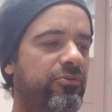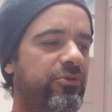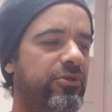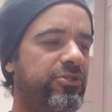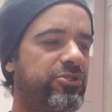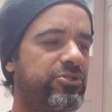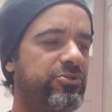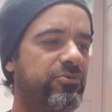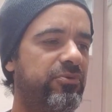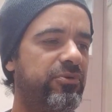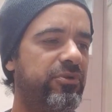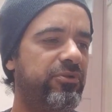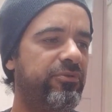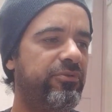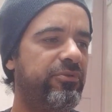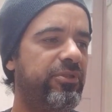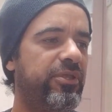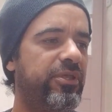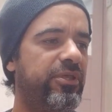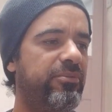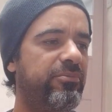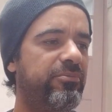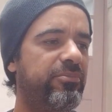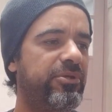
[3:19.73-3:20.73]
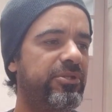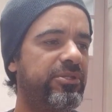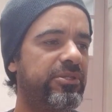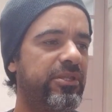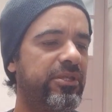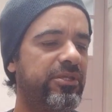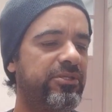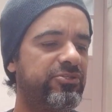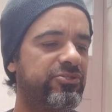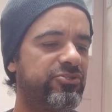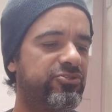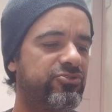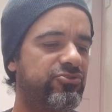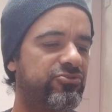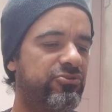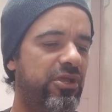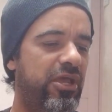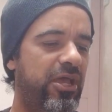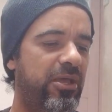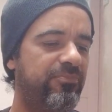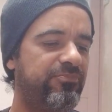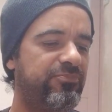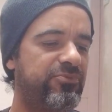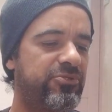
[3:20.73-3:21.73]
each one of them, but like the
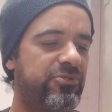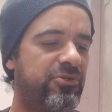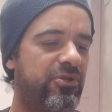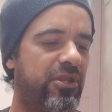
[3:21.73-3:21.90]
straps,